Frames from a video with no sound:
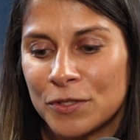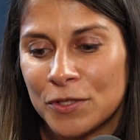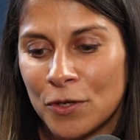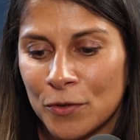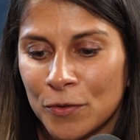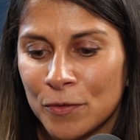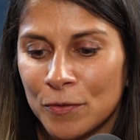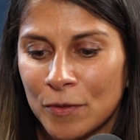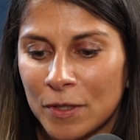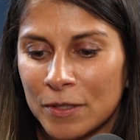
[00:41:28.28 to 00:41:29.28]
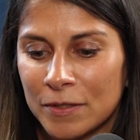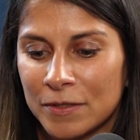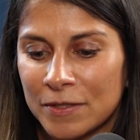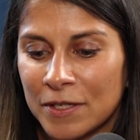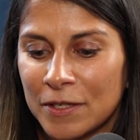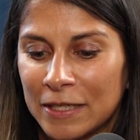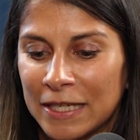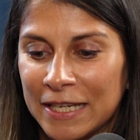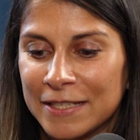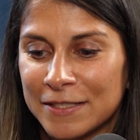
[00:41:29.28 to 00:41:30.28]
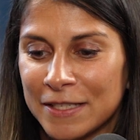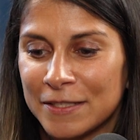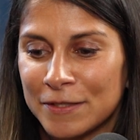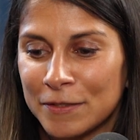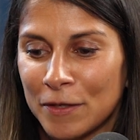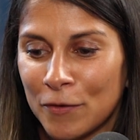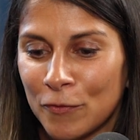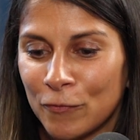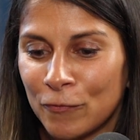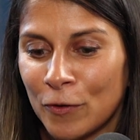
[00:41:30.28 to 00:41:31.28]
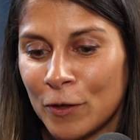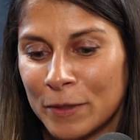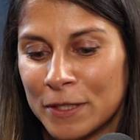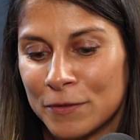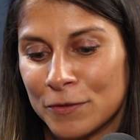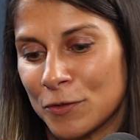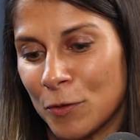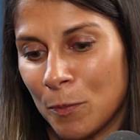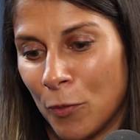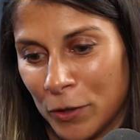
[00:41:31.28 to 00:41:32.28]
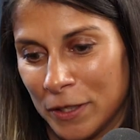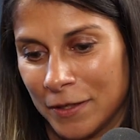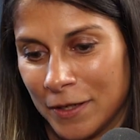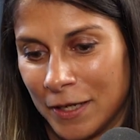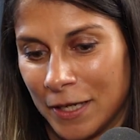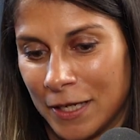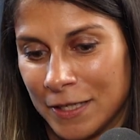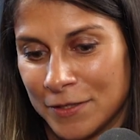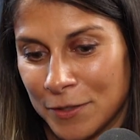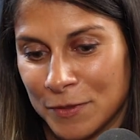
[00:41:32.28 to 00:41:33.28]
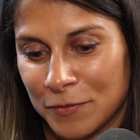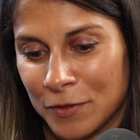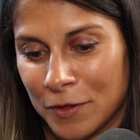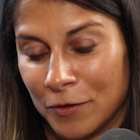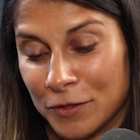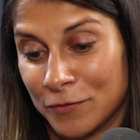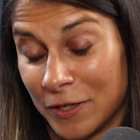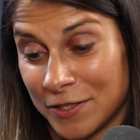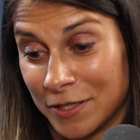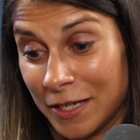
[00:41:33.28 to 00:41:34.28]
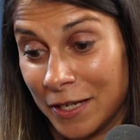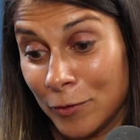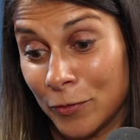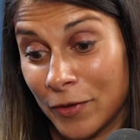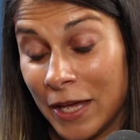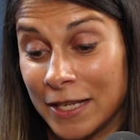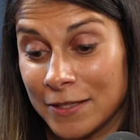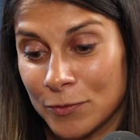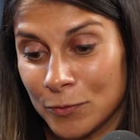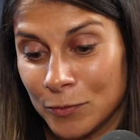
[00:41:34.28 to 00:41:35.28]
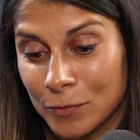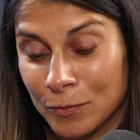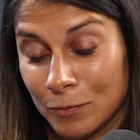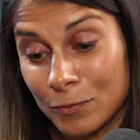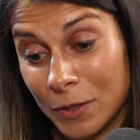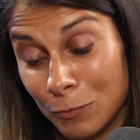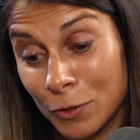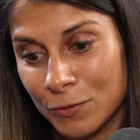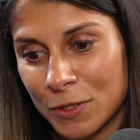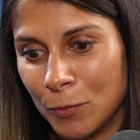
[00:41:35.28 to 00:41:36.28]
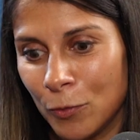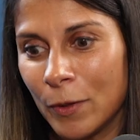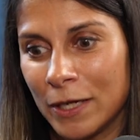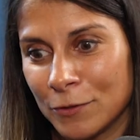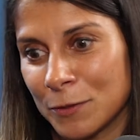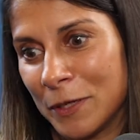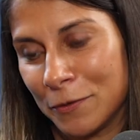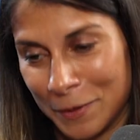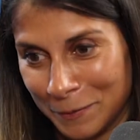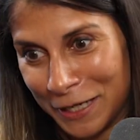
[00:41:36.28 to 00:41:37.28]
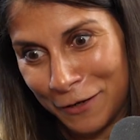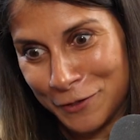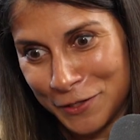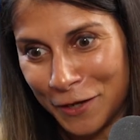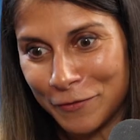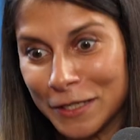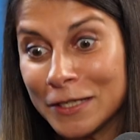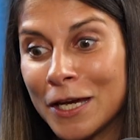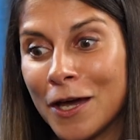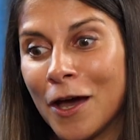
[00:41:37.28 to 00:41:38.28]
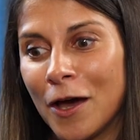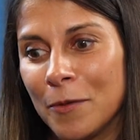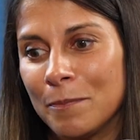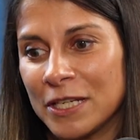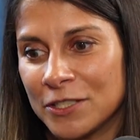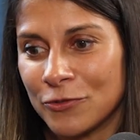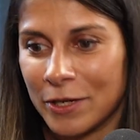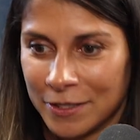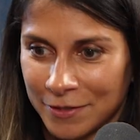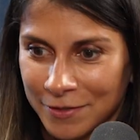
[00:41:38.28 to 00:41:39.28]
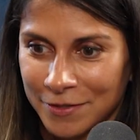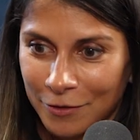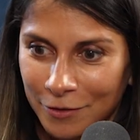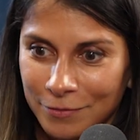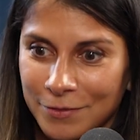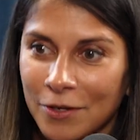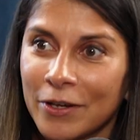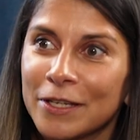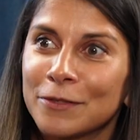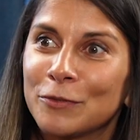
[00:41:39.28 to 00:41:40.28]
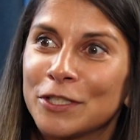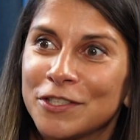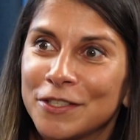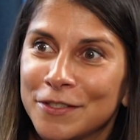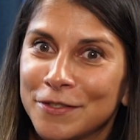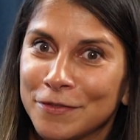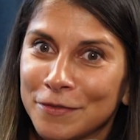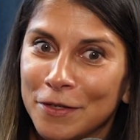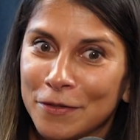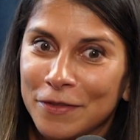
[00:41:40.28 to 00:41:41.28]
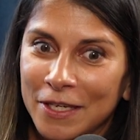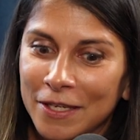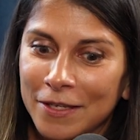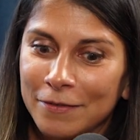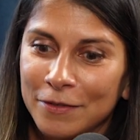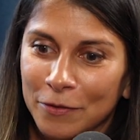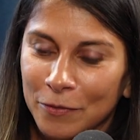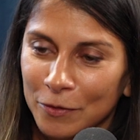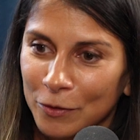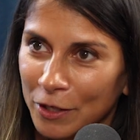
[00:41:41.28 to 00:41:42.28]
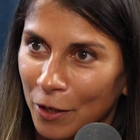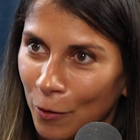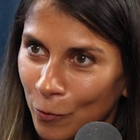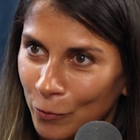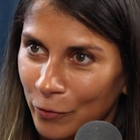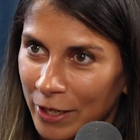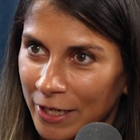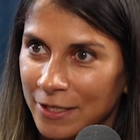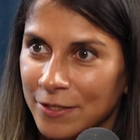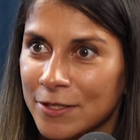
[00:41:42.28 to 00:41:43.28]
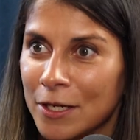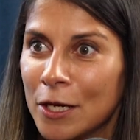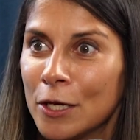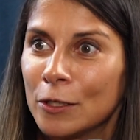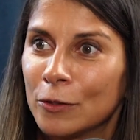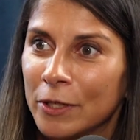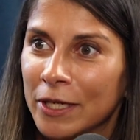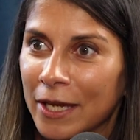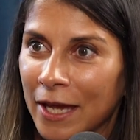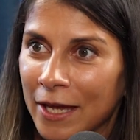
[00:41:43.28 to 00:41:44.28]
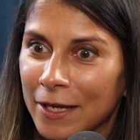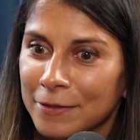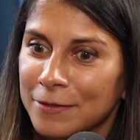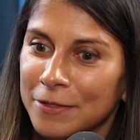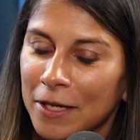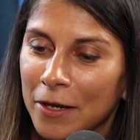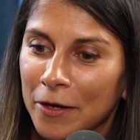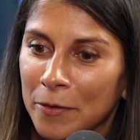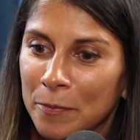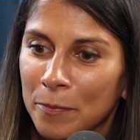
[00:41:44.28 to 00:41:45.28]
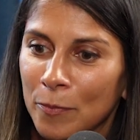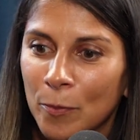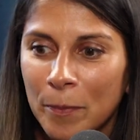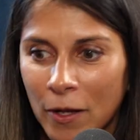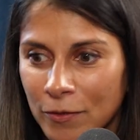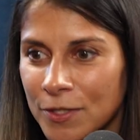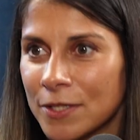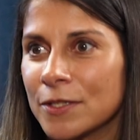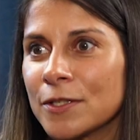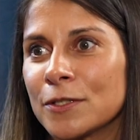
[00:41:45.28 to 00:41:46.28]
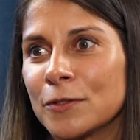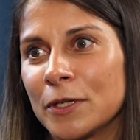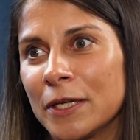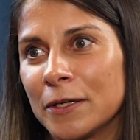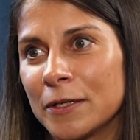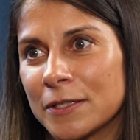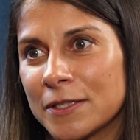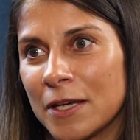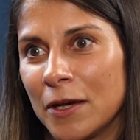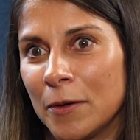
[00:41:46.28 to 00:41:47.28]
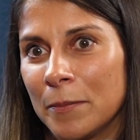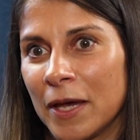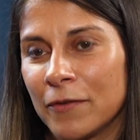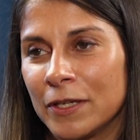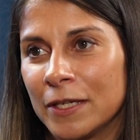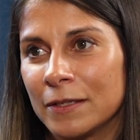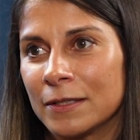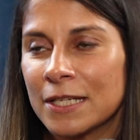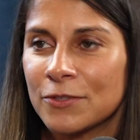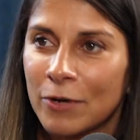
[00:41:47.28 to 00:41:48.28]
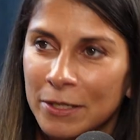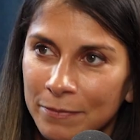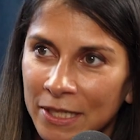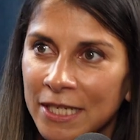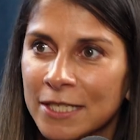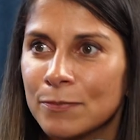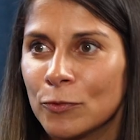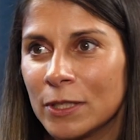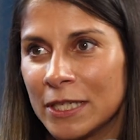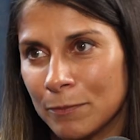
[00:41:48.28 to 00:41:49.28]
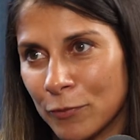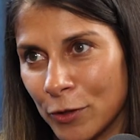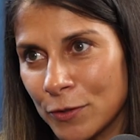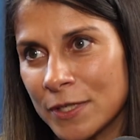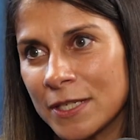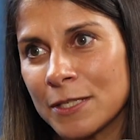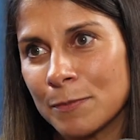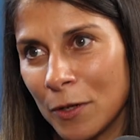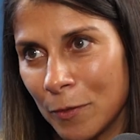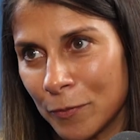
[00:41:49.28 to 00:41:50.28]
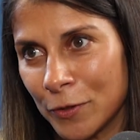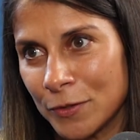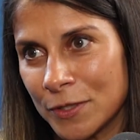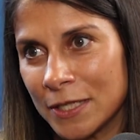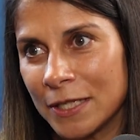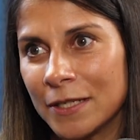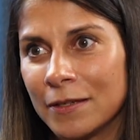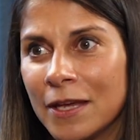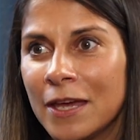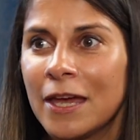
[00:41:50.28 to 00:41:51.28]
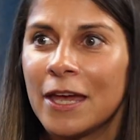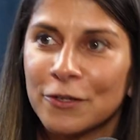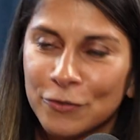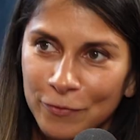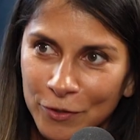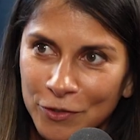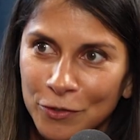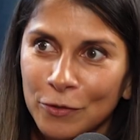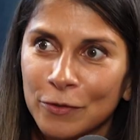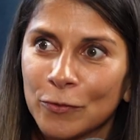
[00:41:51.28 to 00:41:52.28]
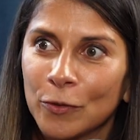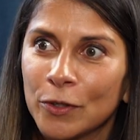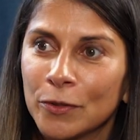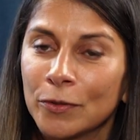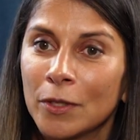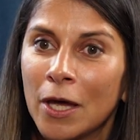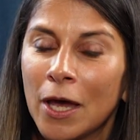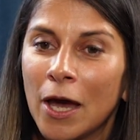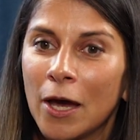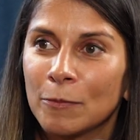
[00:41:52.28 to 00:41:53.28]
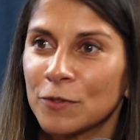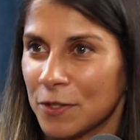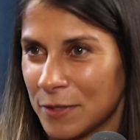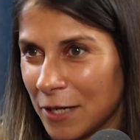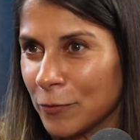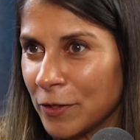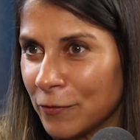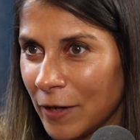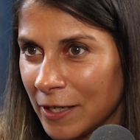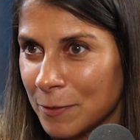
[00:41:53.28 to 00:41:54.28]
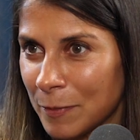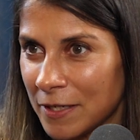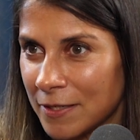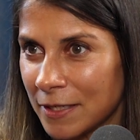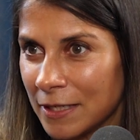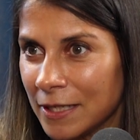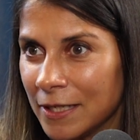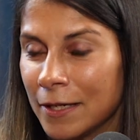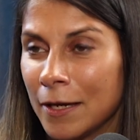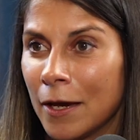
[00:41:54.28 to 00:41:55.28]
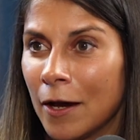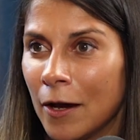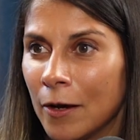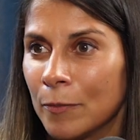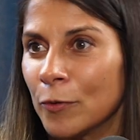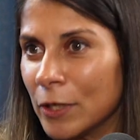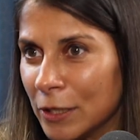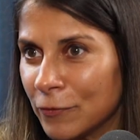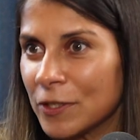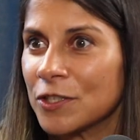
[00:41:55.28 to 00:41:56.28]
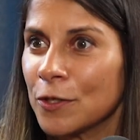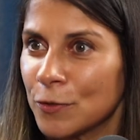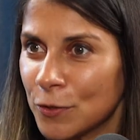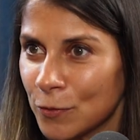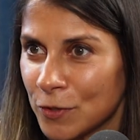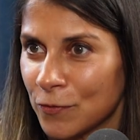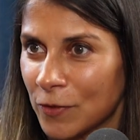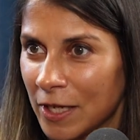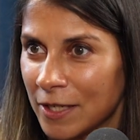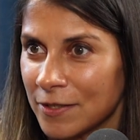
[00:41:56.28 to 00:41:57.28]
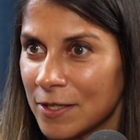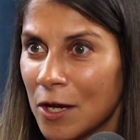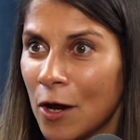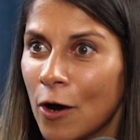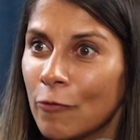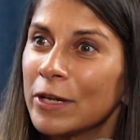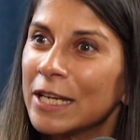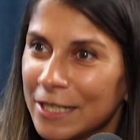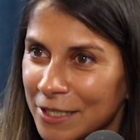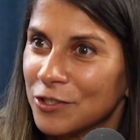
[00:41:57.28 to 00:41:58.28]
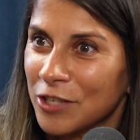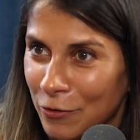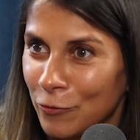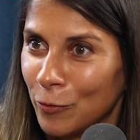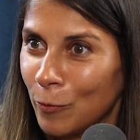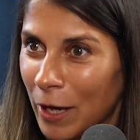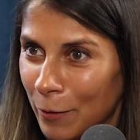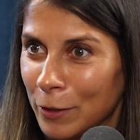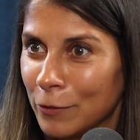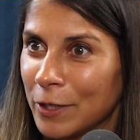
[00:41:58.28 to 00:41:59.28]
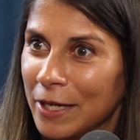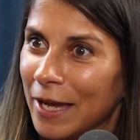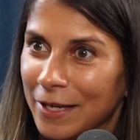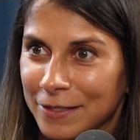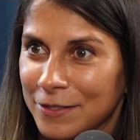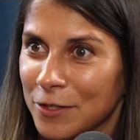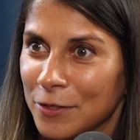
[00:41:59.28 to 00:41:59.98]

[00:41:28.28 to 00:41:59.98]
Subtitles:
So certainly it's following to a point in terms of cardiovascular health, and it will support weight loss depending on how many calories you're having. A Mediterranean style diet, which is looking at whole grains, looking at more pulses, looking at having less red meat, more lean proteins, plant protein, extra virgin olive oil, lots of those healthy fats basically, oily fish, those sorts of things are really in general where we're looking at in